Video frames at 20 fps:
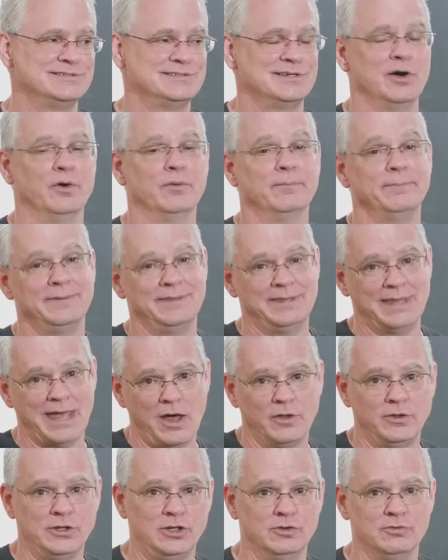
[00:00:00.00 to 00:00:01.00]
So
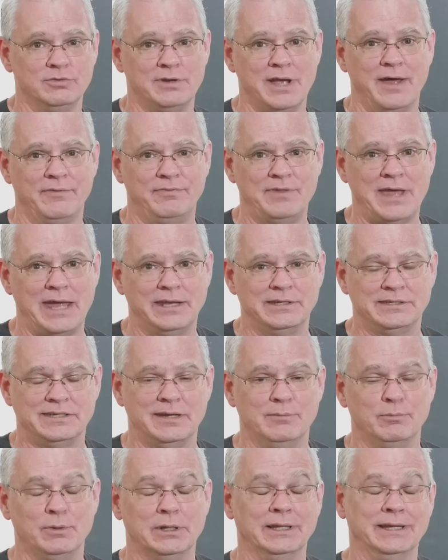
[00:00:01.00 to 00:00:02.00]
now that you've got that
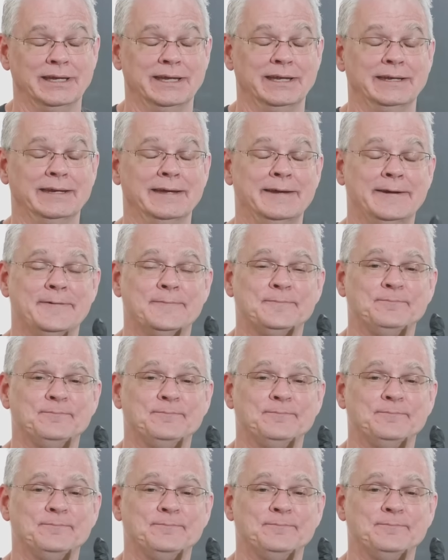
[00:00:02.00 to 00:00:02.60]
deep cleaned,